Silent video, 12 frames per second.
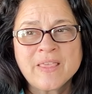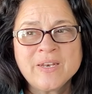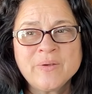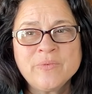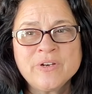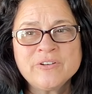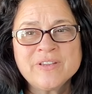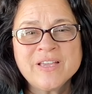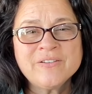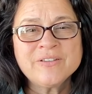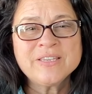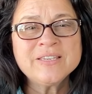And I'm wondering
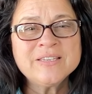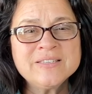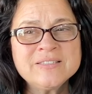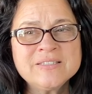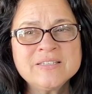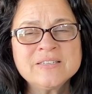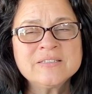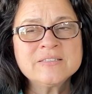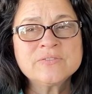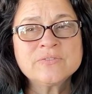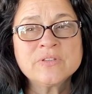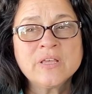how easy it is for